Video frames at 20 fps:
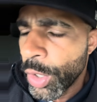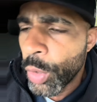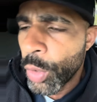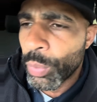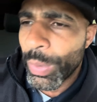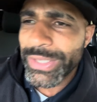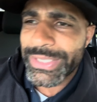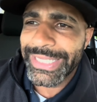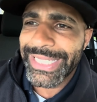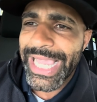
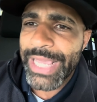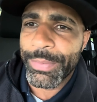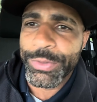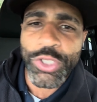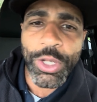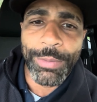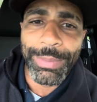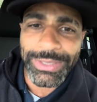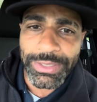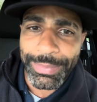Once again, we're
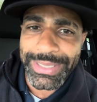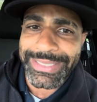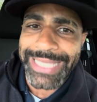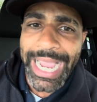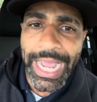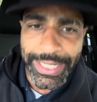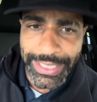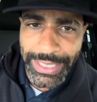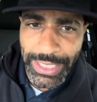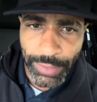talking about the
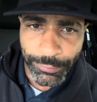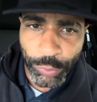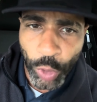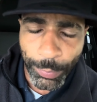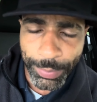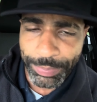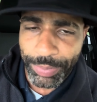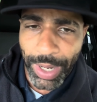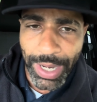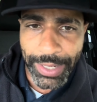mentality here of
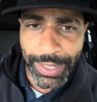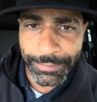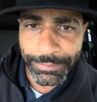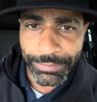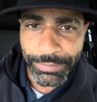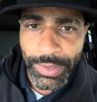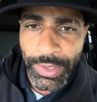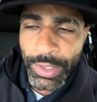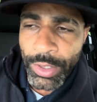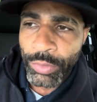Kobe Bryant.
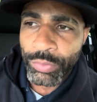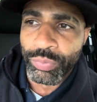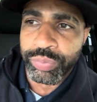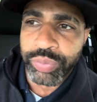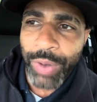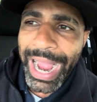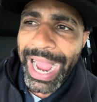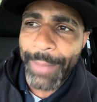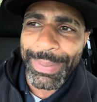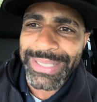
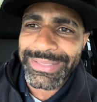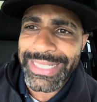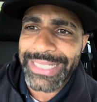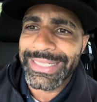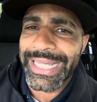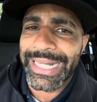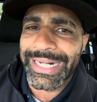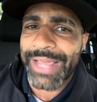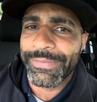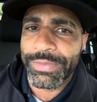Robin did
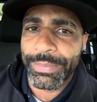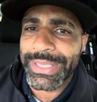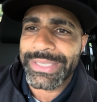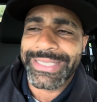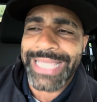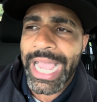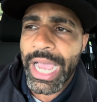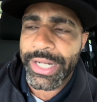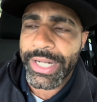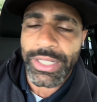not have the
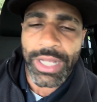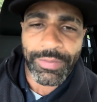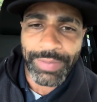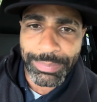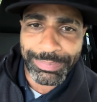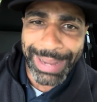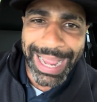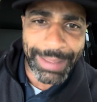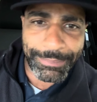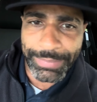mentality of a
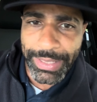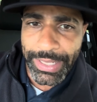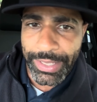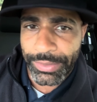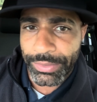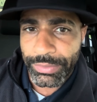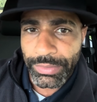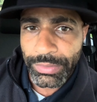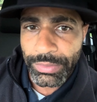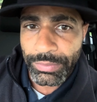Batman,
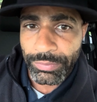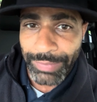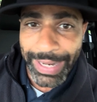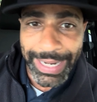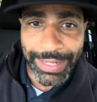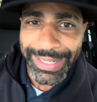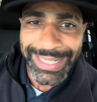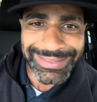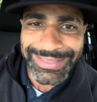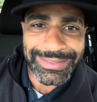
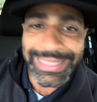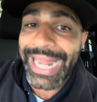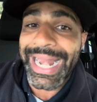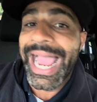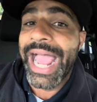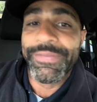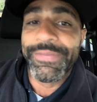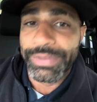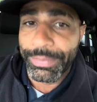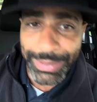right? He did not
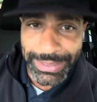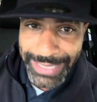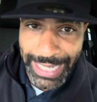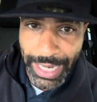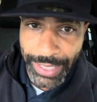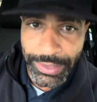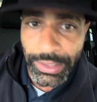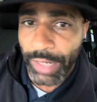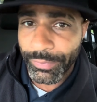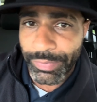have the
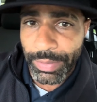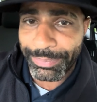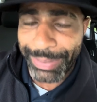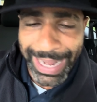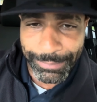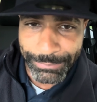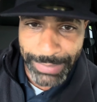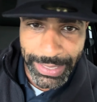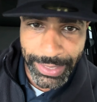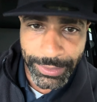mentality of a
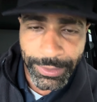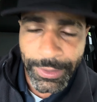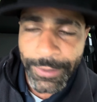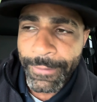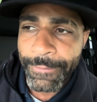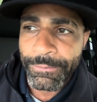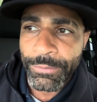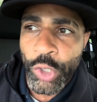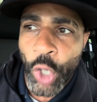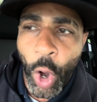Batman.
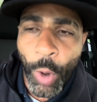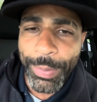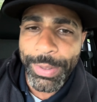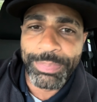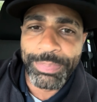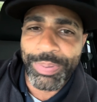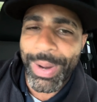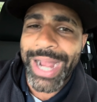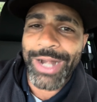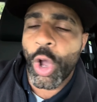Kobe
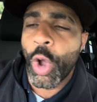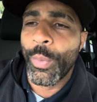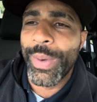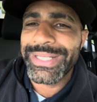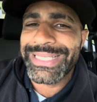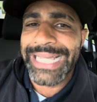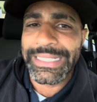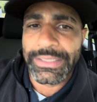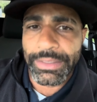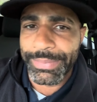Bryant
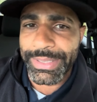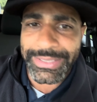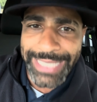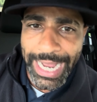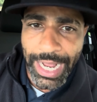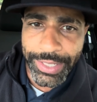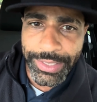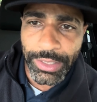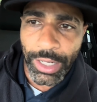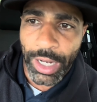always had the
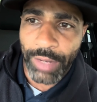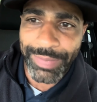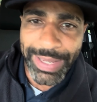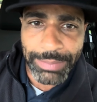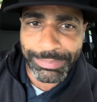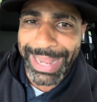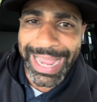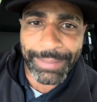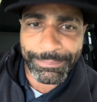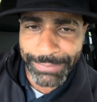mentality of a
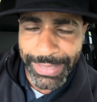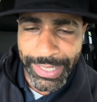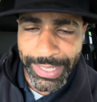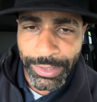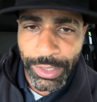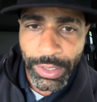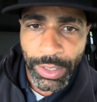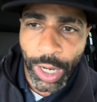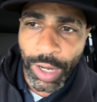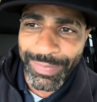Batman,
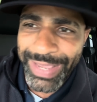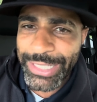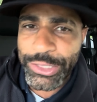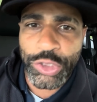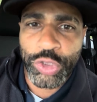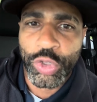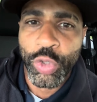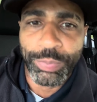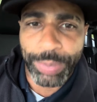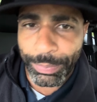of a
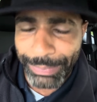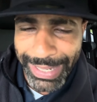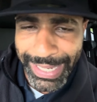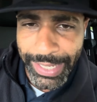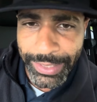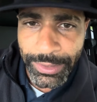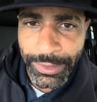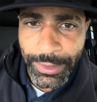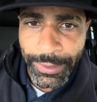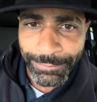
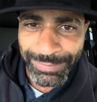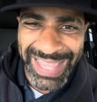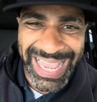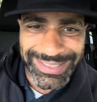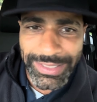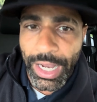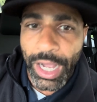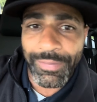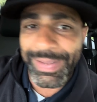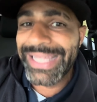Superman,
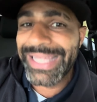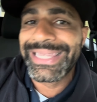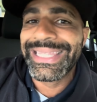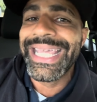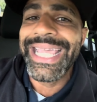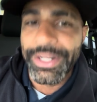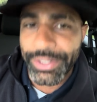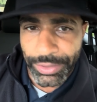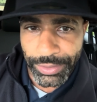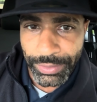as of a
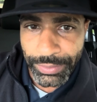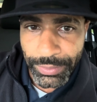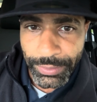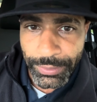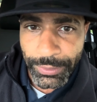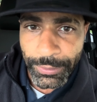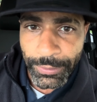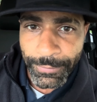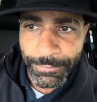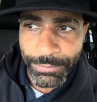leader.
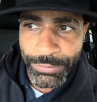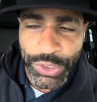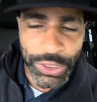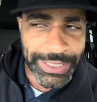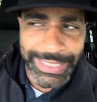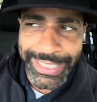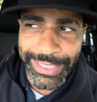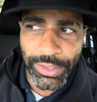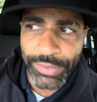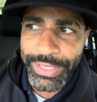
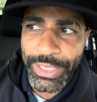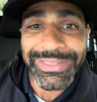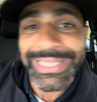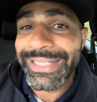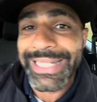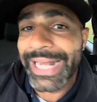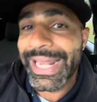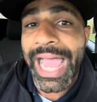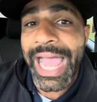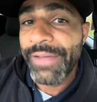Shaquille O'Neal
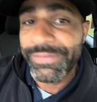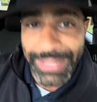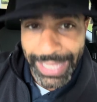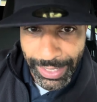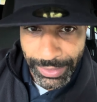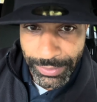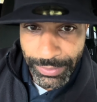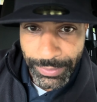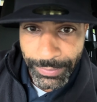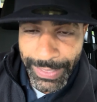did not have
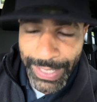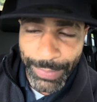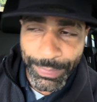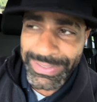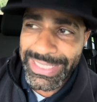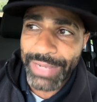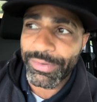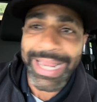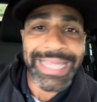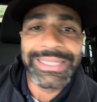that. He was
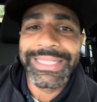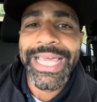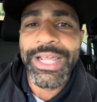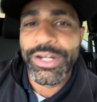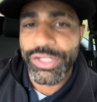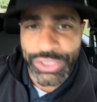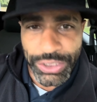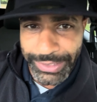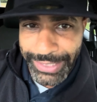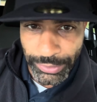never a leader,
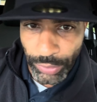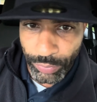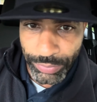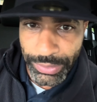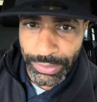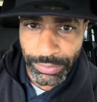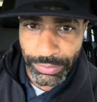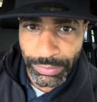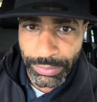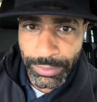Shaquille
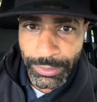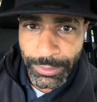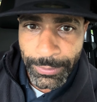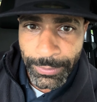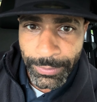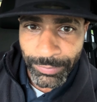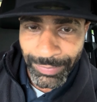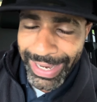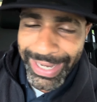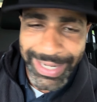O'Neal,
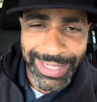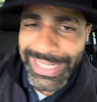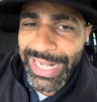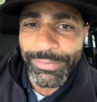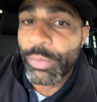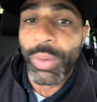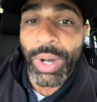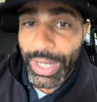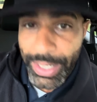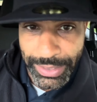right? He
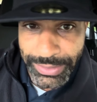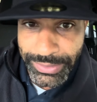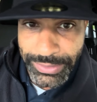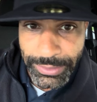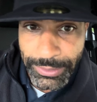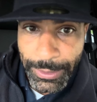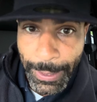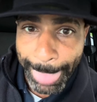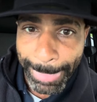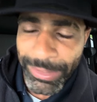never was.
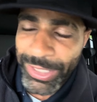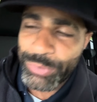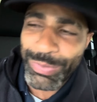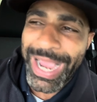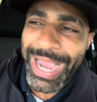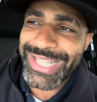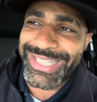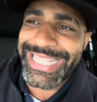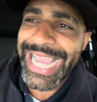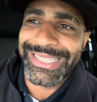This is
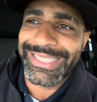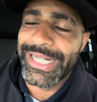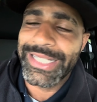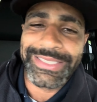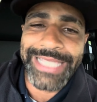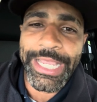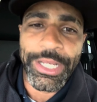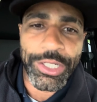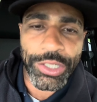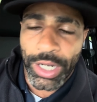why Shaq didn't
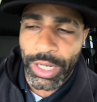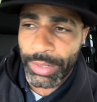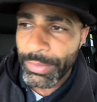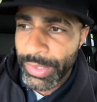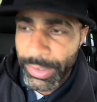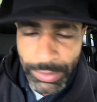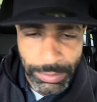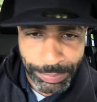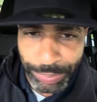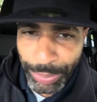take uh,
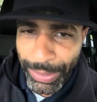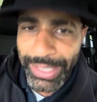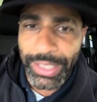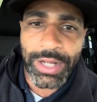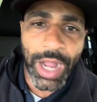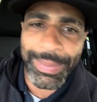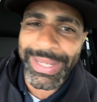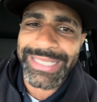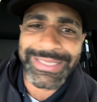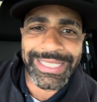bring
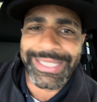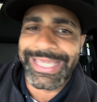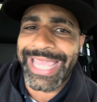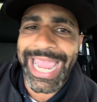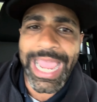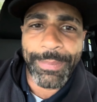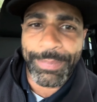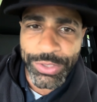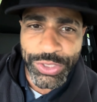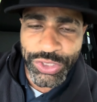coming into
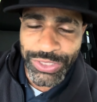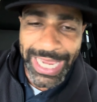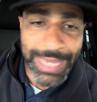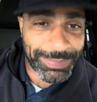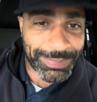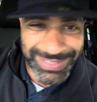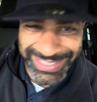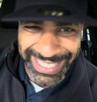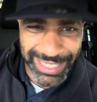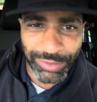camp in
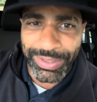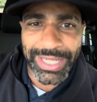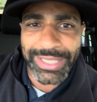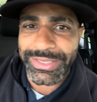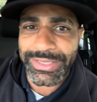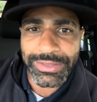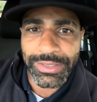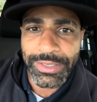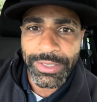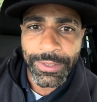shape
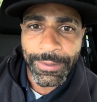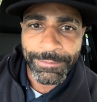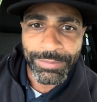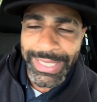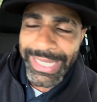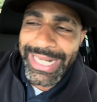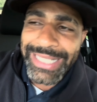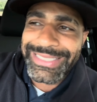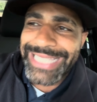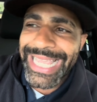serious
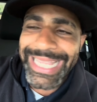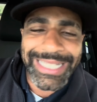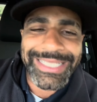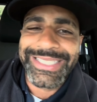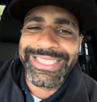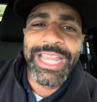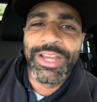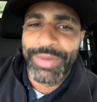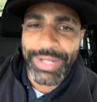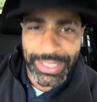he didn't take it
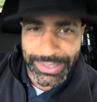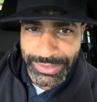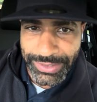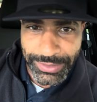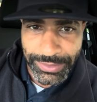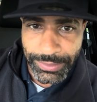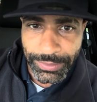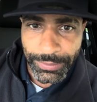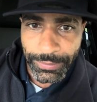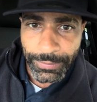
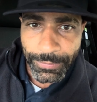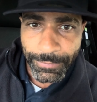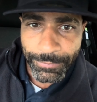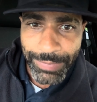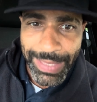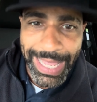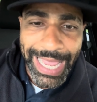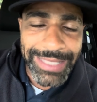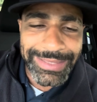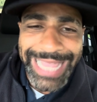serious.
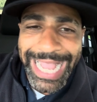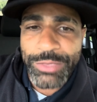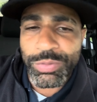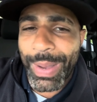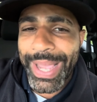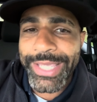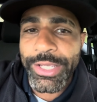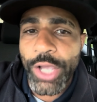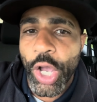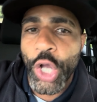And that's
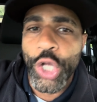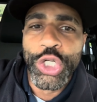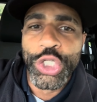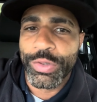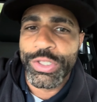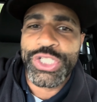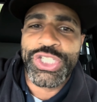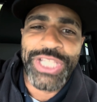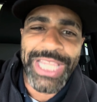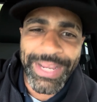why he
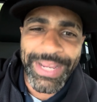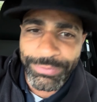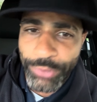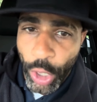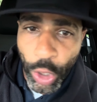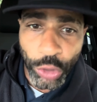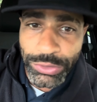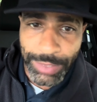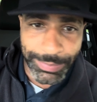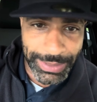underachieved
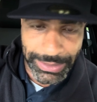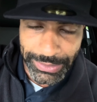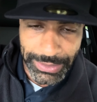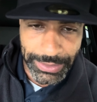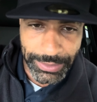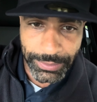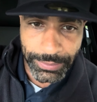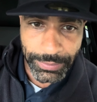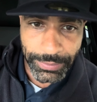ultimately.